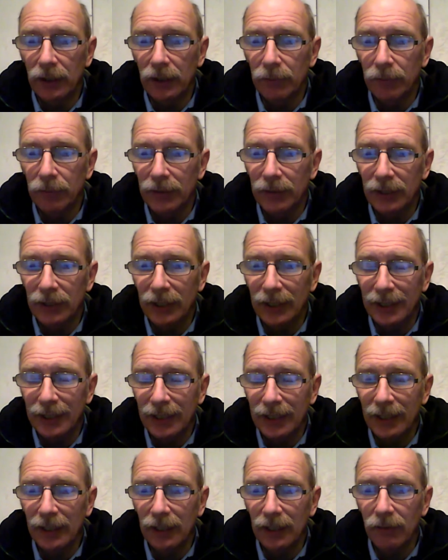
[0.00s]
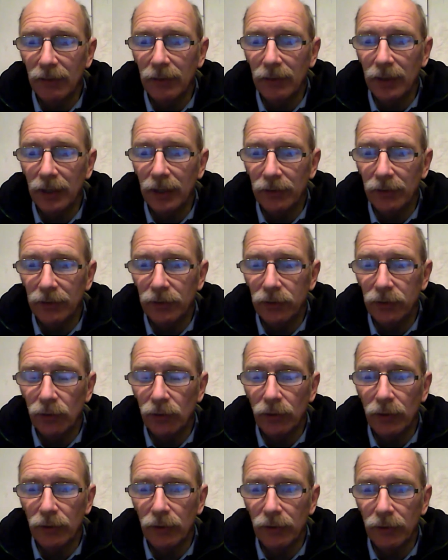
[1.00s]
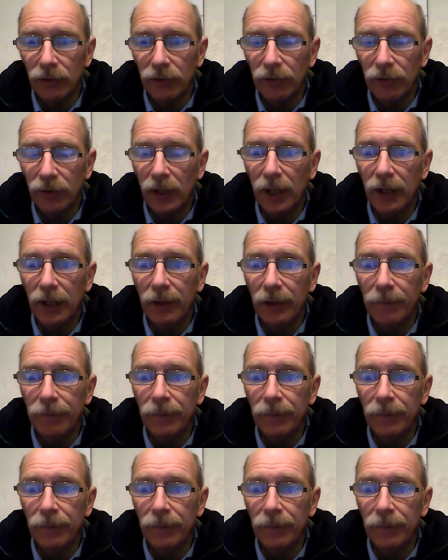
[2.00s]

and particularly around the story of the flood.